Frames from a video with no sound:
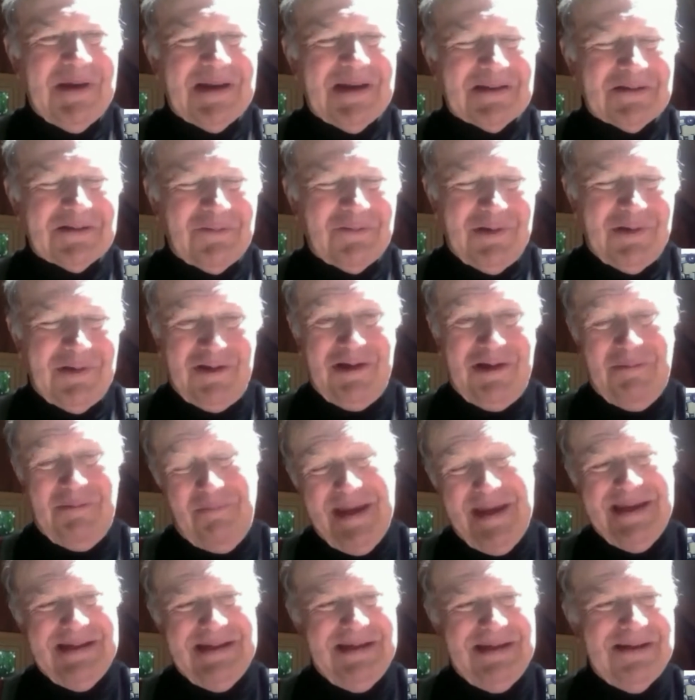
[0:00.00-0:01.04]
because we thought,
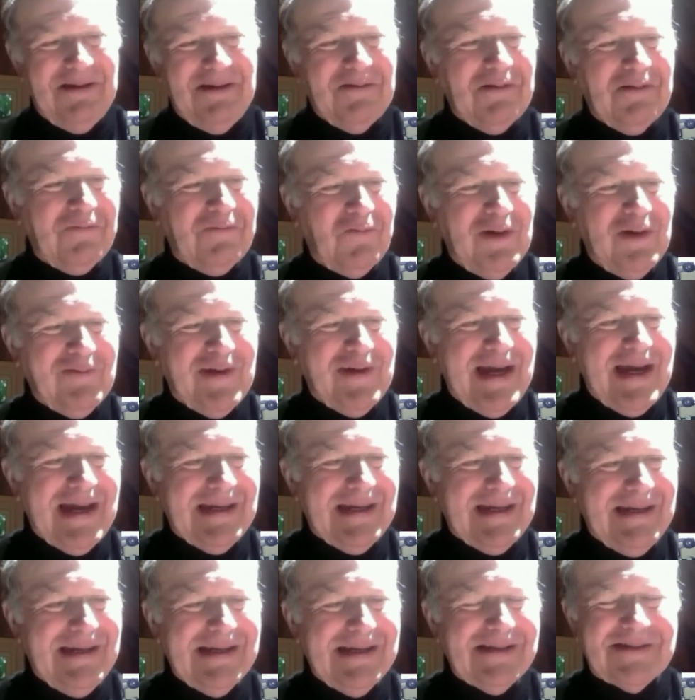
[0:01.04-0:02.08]
man, you know, if we've
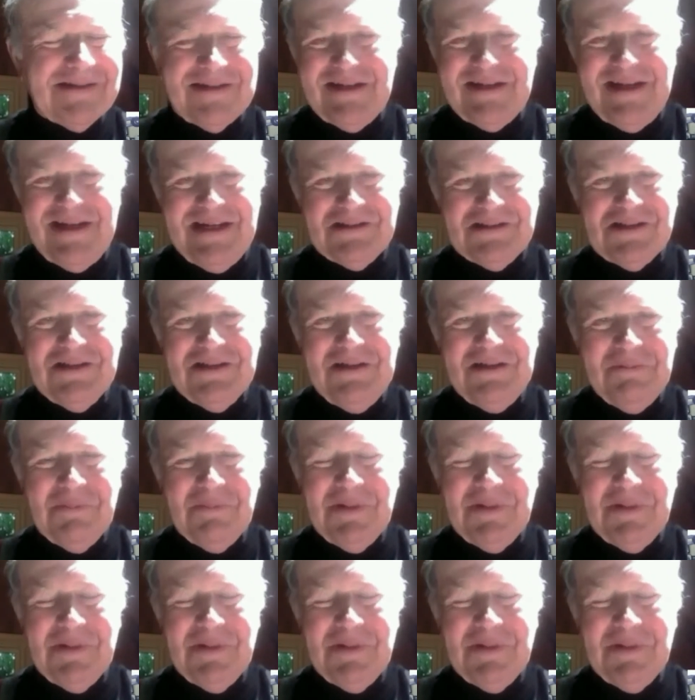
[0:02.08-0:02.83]
gotten his attention,